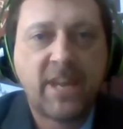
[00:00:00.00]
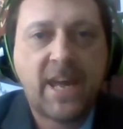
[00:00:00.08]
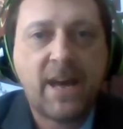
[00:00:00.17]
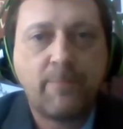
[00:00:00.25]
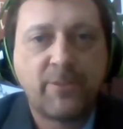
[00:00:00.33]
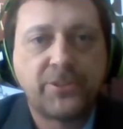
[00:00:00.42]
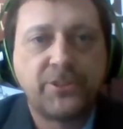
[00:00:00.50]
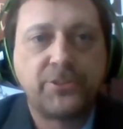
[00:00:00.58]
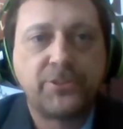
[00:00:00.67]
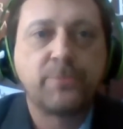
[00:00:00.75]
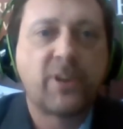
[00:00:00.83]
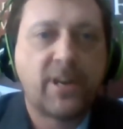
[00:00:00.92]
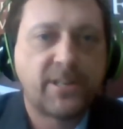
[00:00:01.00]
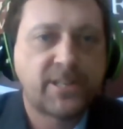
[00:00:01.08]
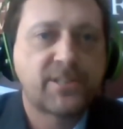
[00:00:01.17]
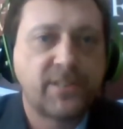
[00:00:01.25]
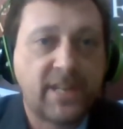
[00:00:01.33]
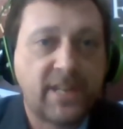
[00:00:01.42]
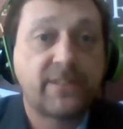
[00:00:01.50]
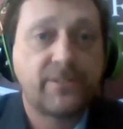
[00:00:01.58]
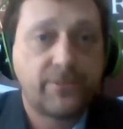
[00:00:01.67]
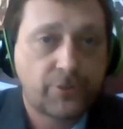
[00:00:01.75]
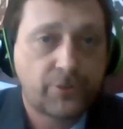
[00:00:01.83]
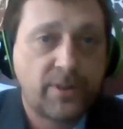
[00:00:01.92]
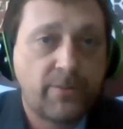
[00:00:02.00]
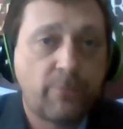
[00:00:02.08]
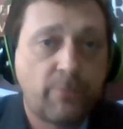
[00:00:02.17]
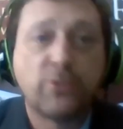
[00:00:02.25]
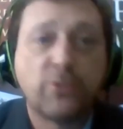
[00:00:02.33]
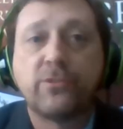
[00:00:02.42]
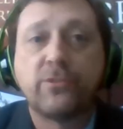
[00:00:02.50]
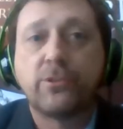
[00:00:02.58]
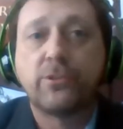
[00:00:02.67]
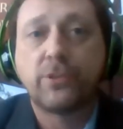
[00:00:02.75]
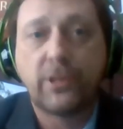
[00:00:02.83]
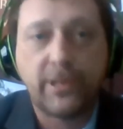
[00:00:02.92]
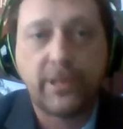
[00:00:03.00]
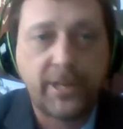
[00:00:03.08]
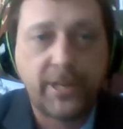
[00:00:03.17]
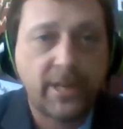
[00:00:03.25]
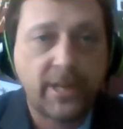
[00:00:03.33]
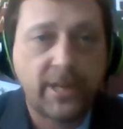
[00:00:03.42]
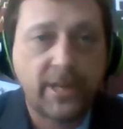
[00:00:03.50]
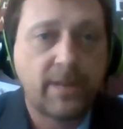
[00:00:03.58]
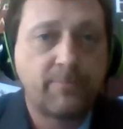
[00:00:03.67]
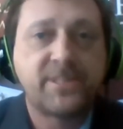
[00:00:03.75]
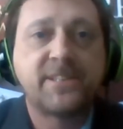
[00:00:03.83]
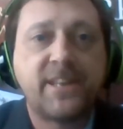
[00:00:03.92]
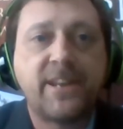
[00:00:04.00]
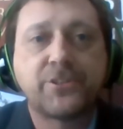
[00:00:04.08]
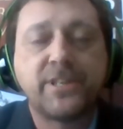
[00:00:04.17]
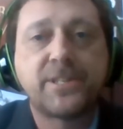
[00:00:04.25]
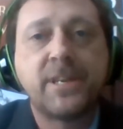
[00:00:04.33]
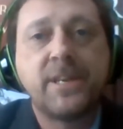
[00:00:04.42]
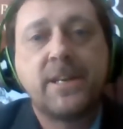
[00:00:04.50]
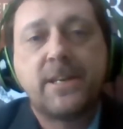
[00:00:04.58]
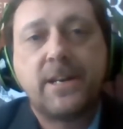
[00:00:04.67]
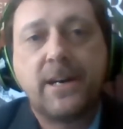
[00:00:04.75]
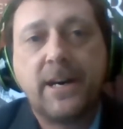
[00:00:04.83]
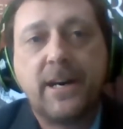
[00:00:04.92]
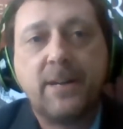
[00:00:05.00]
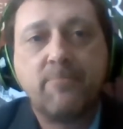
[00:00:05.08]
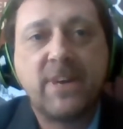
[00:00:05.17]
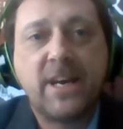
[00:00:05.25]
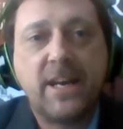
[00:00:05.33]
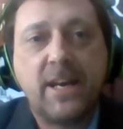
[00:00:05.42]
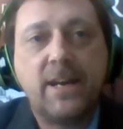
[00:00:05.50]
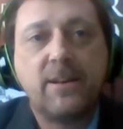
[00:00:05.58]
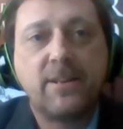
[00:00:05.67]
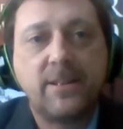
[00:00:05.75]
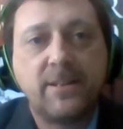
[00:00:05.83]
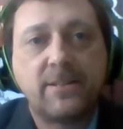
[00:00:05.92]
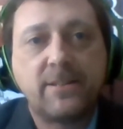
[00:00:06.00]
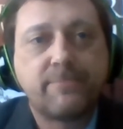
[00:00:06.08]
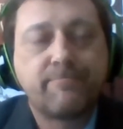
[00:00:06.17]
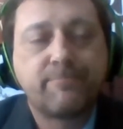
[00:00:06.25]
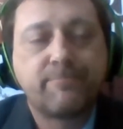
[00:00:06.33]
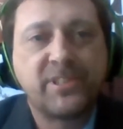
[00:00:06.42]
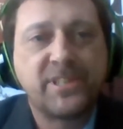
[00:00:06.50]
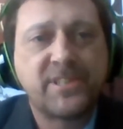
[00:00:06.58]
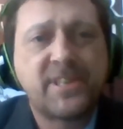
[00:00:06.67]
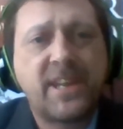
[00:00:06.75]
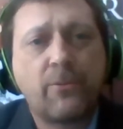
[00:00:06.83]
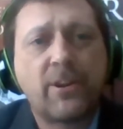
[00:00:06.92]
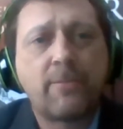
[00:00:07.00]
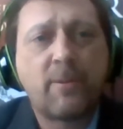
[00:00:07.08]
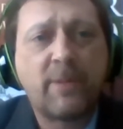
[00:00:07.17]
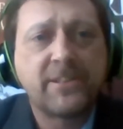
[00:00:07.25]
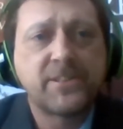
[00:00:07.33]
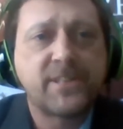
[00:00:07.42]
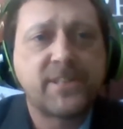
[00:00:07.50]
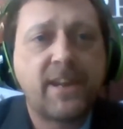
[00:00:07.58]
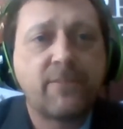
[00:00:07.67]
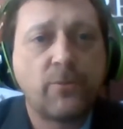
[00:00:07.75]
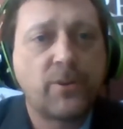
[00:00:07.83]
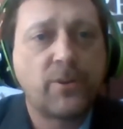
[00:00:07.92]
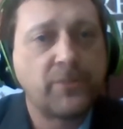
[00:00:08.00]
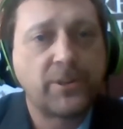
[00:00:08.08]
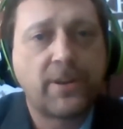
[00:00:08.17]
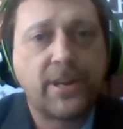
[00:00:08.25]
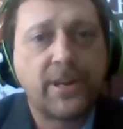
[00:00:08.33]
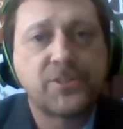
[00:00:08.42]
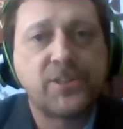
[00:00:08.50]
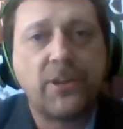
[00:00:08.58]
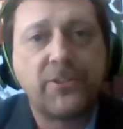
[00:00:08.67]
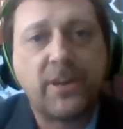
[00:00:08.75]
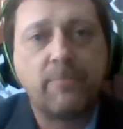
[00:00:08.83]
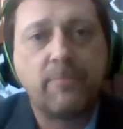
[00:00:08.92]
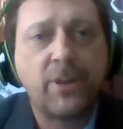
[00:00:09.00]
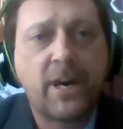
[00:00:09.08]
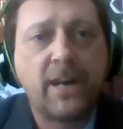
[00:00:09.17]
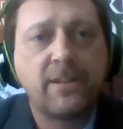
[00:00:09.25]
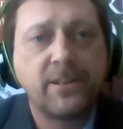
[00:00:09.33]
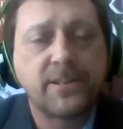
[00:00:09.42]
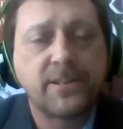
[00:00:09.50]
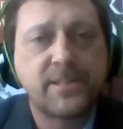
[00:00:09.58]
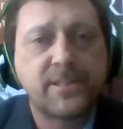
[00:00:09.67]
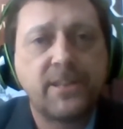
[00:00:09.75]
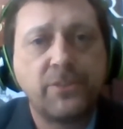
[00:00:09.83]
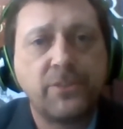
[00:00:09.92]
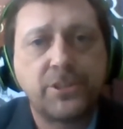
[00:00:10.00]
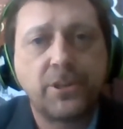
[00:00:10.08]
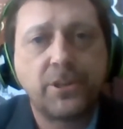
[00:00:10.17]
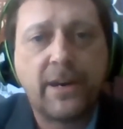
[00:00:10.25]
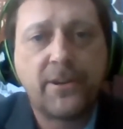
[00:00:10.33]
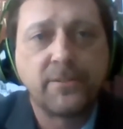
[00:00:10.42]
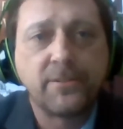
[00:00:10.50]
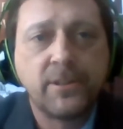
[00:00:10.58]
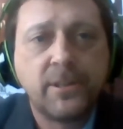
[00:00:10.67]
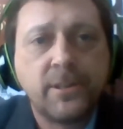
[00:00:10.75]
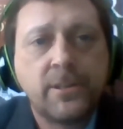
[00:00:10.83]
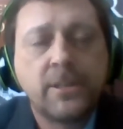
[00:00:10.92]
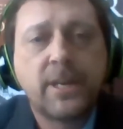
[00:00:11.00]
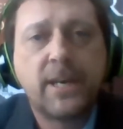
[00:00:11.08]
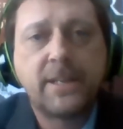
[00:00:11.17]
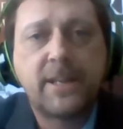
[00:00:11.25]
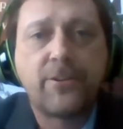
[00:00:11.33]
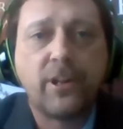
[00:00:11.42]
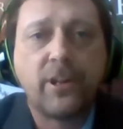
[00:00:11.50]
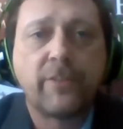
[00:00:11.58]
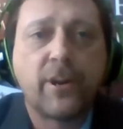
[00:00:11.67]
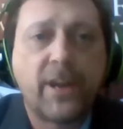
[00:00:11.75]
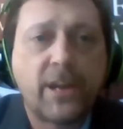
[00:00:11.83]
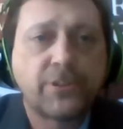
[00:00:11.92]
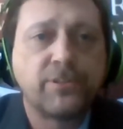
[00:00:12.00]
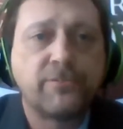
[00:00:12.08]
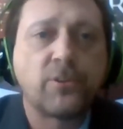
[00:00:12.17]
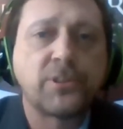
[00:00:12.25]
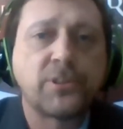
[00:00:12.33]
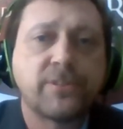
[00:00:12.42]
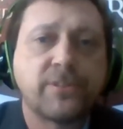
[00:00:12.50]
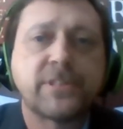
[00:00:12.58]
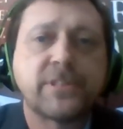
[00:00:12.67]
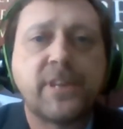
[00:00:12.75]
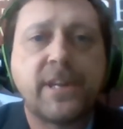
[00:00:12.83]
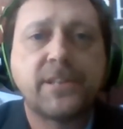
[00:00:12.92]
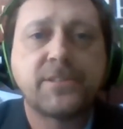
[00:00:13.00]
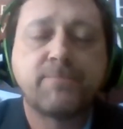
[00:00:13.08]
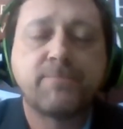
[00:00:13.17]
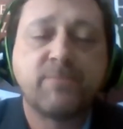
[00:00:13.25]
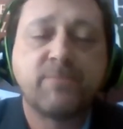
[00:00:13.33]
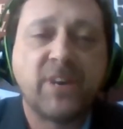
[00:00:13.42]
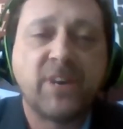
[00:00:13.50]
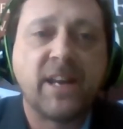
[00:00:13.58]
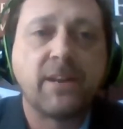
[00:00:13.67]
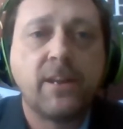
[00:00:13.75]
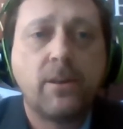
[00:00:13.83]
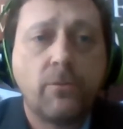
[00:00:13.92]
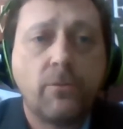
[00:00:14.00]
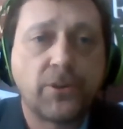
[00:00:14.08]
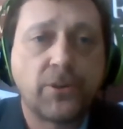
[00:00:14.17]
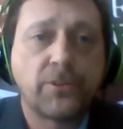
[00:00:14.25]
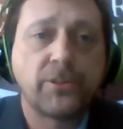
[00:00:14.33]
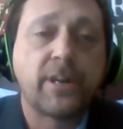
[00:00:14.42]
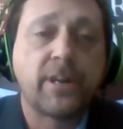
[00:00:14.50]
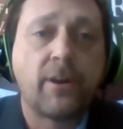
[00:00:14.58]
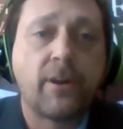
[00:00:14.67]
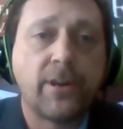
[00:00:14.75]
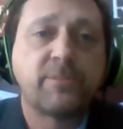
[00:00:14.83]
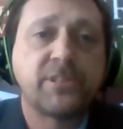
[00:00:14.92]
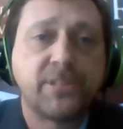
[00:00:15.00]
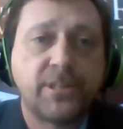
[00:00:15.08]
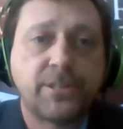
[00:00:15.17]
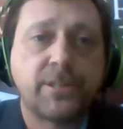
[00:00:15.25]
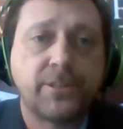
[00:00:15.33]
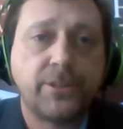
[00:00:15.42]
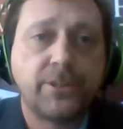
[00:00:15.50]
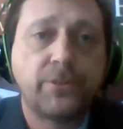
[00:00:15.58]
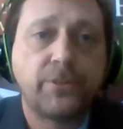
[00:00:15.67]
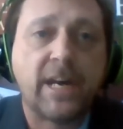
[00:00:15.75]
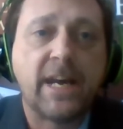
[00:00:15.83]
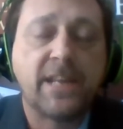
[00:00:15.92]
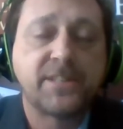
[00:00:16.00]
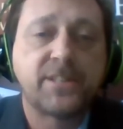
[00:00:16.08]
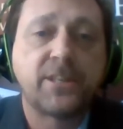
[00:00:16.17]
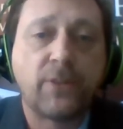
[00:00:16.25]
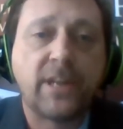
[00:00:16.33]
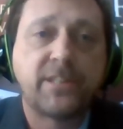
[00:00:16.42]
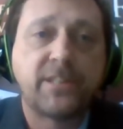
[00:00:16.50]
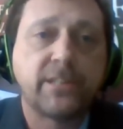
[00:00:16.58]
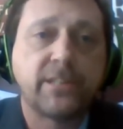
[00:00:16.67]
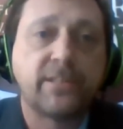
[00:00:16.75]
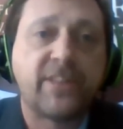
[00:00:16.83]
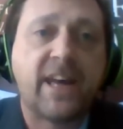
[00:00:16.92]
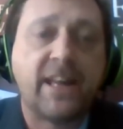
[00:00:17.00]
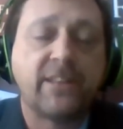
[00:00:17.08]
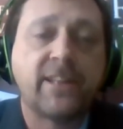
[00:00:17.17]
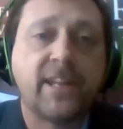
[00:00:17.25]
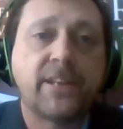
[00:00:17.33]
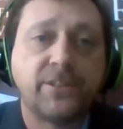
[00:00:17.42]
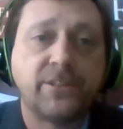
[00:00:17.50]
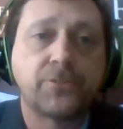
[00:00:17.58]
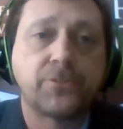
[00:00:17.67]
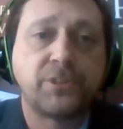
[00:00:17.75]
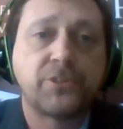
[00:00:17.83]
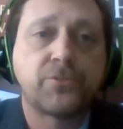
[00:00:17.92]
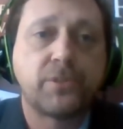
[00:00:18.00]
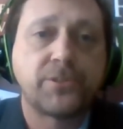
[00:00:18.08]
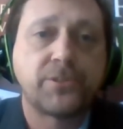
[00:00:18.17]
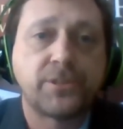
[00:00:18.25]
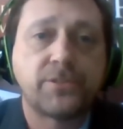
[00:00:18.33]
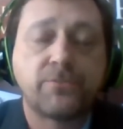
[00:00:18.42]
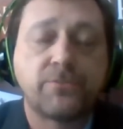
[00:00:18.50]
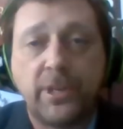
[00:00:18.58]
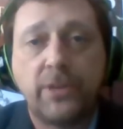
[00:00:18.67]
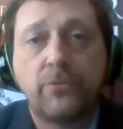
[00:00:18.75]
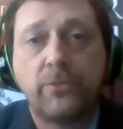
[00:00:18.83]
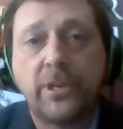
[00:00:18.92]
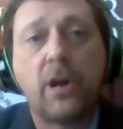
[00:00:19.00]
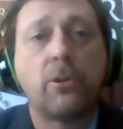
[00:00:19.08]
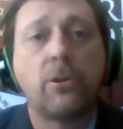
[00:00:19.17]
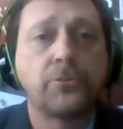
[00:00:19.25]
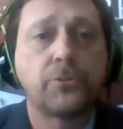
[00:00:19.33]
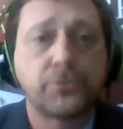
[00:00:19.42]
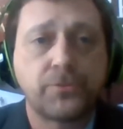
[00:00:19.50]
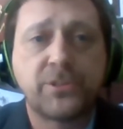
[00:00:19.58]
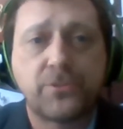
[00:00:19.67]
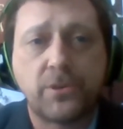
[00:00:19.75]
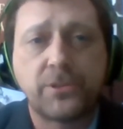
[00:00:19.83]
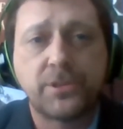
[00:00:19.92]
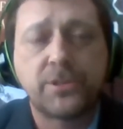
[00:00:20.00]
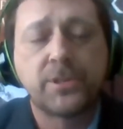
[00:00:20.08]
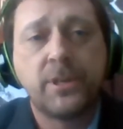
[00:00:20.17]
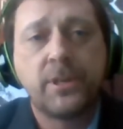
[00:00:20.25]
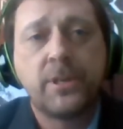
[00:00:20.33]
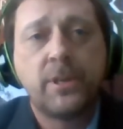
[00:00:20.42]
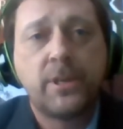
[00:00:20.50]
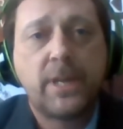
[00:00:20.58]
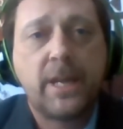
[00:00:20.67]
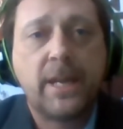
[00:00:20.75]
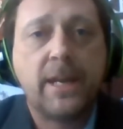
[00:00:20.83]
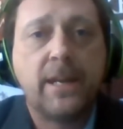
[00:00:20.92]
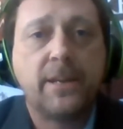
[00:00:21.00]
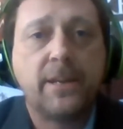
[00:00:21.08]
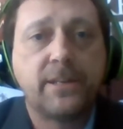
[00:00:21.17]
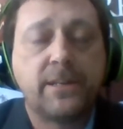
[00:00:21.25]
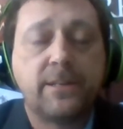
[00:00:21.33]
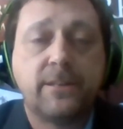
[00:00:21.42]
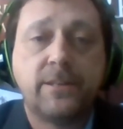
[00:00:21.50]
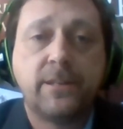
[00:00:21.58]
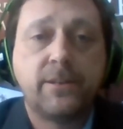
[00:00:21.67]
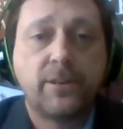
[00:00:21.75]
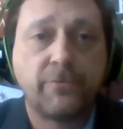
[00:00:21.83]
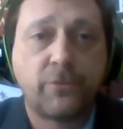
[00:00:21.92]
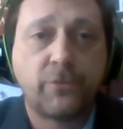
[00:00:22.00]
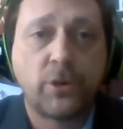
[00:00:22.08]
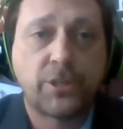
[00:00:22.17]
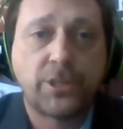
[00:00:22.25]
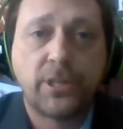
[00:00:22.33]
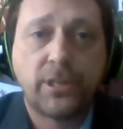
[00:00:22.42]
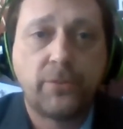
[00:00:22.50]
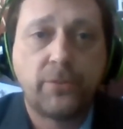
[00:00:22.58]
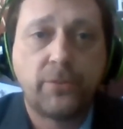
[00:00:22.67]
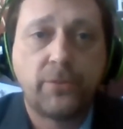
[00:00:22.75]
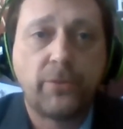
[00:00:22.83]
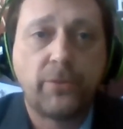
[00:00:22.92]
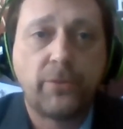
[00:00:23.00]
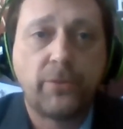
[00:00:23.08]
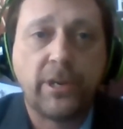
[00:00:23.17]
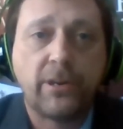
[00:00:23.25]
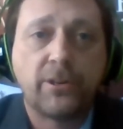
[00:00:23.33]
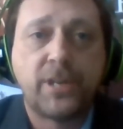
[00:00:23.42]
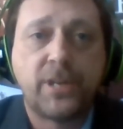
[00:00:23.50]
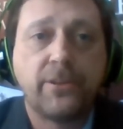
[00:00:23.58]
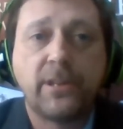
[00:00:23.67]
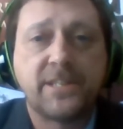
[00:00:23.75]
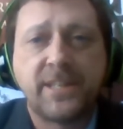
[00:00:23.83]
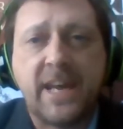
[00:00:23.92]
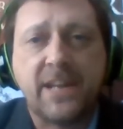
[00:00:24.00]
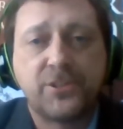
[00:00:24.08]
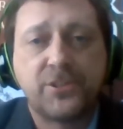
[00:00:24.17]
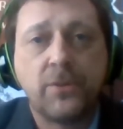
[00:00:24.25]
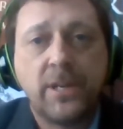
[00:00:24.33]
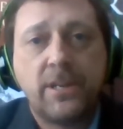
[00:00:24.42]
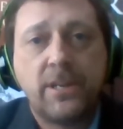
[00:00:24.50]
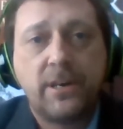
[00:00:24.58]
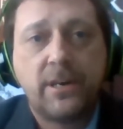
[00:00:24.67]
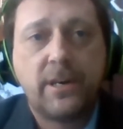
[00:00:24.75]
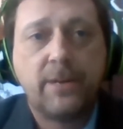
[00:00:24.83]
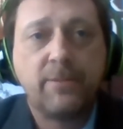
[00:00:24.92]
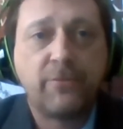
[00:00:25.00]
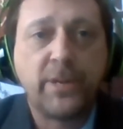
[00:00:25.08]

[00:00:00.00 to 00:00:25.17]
free up capital to do projects like tree removal, cleaning up these dead standing trees. Um, uh, please take what I'm about to say, everyone, with a grain of salt. I'm not going to say that we should go out and cut down all of our National Forest Service lands, but we certainly are in a position to utilize a great deal of that land and those resources. We, we all own those resources, and, uh, and unfortunately, we are just not utilizing that. So,